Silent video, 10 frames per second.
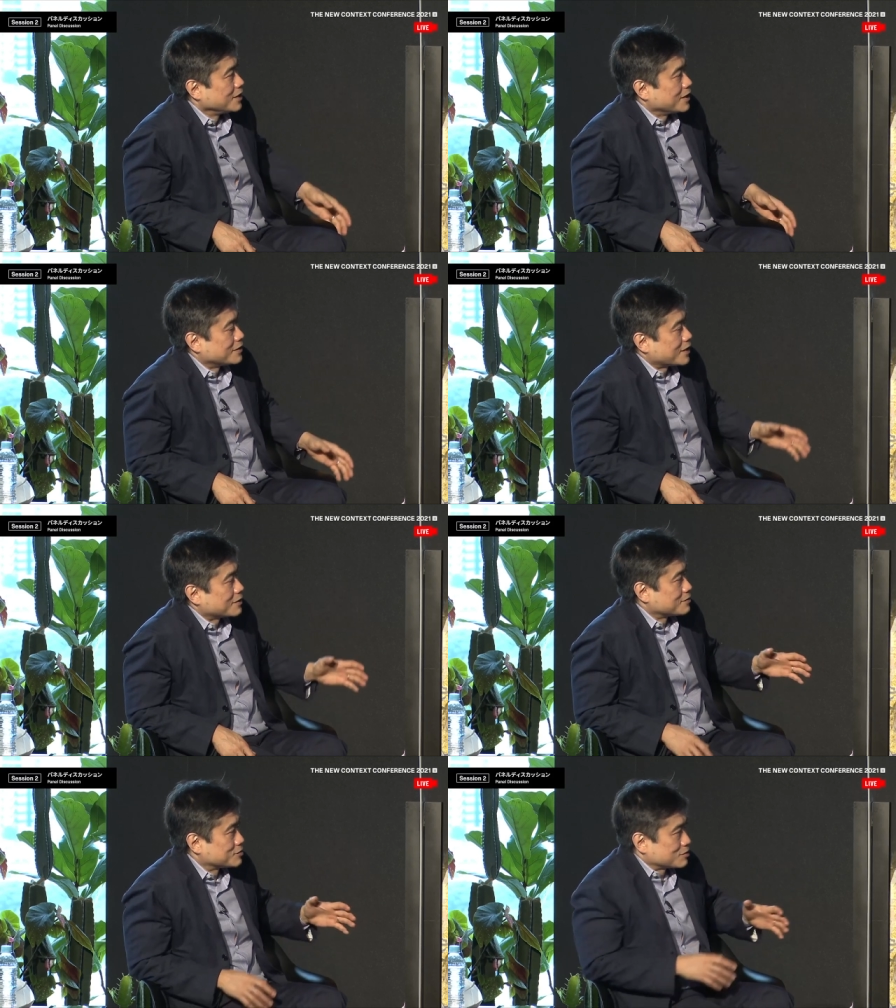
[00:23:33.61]
And
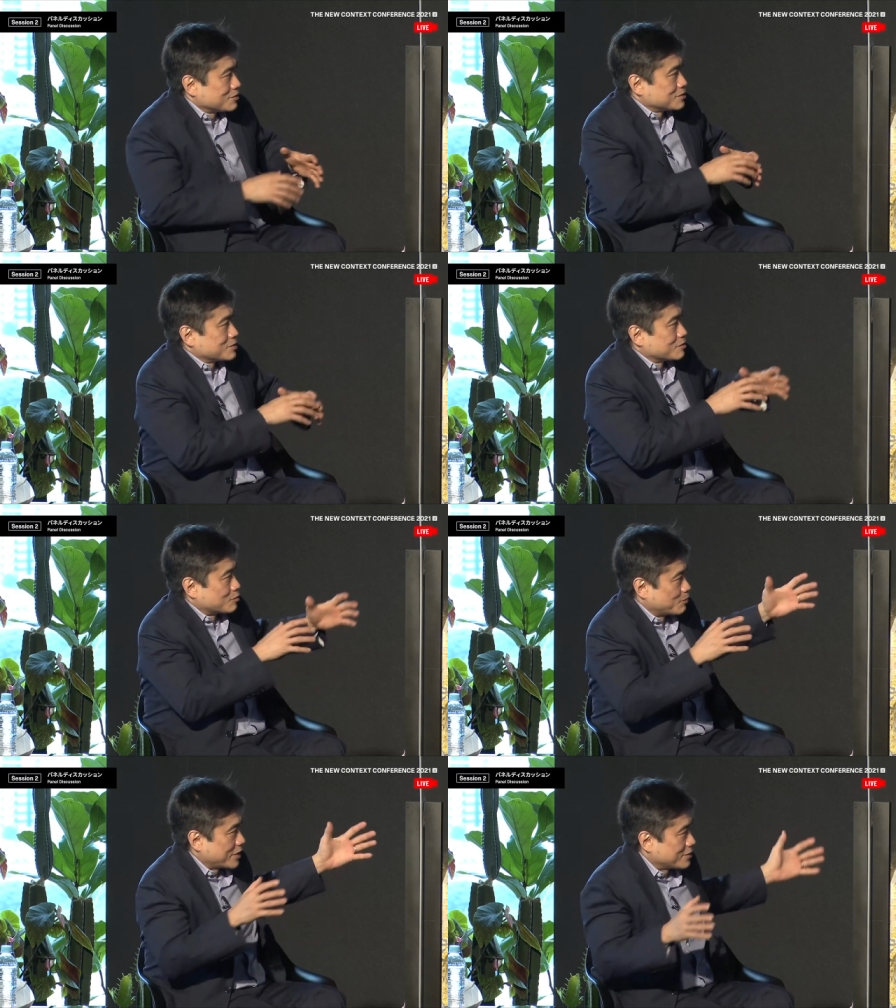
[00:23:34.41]
that starts to
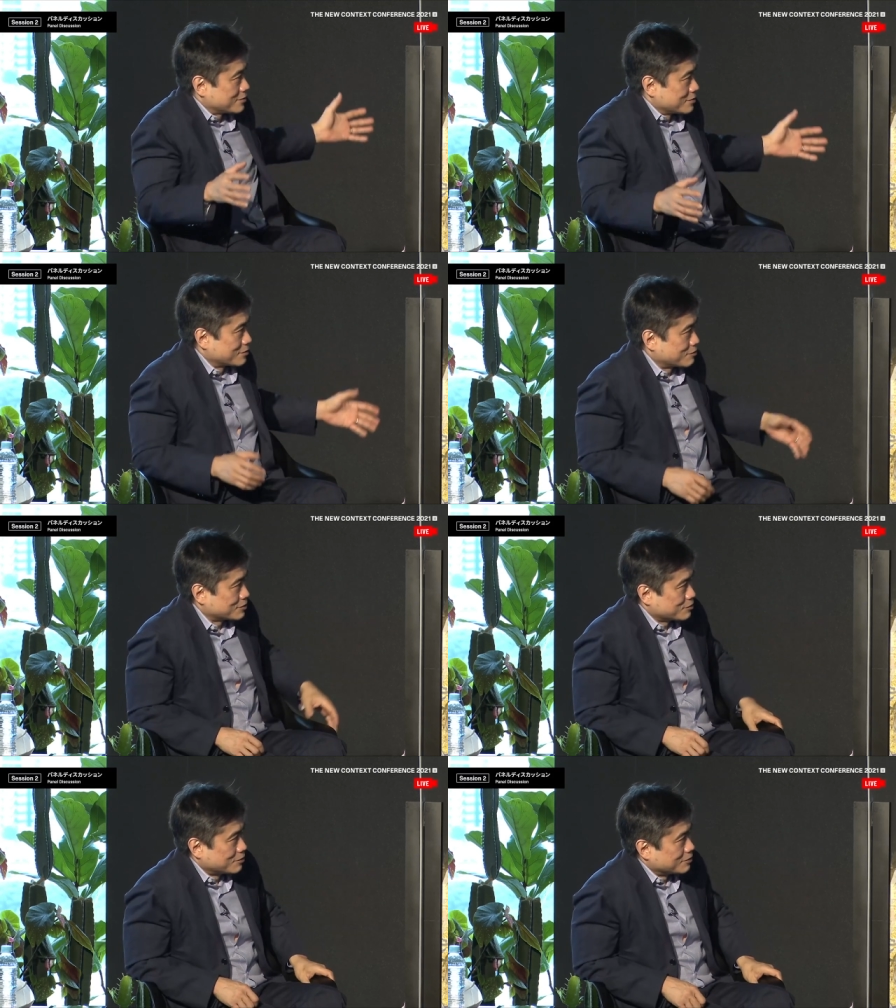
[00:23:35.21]
pan
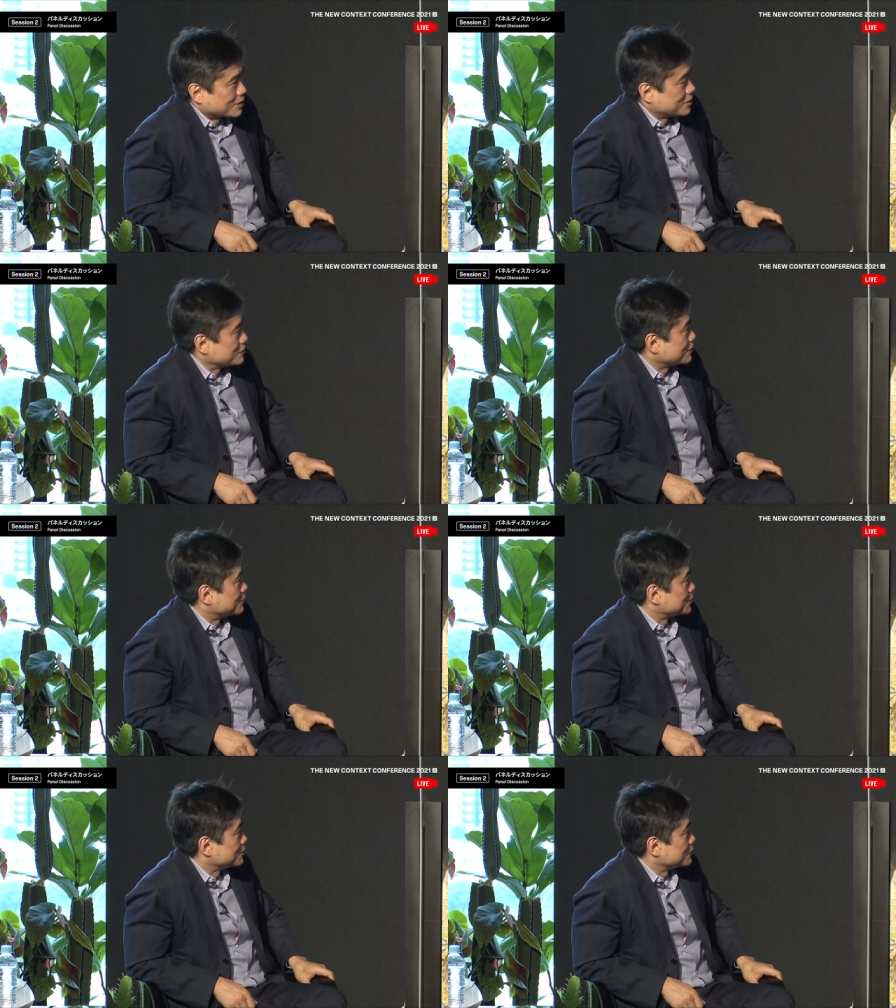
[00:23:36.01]
across all kinds of
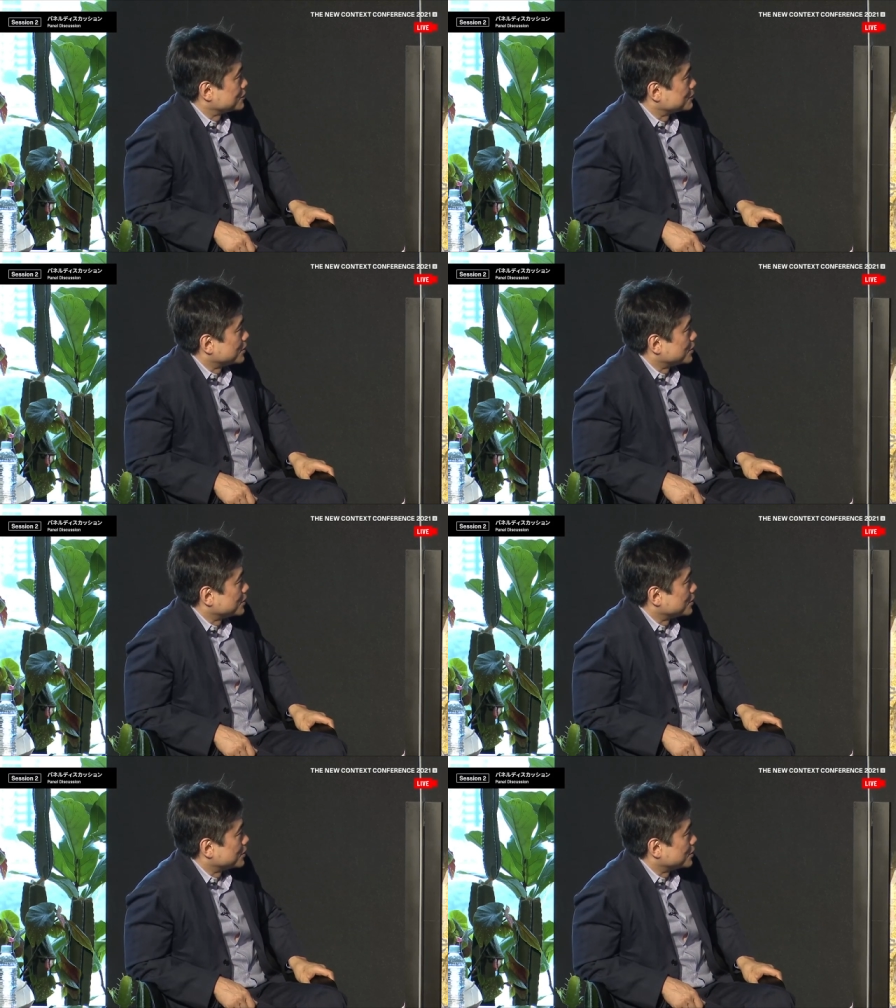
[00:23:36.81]
government services.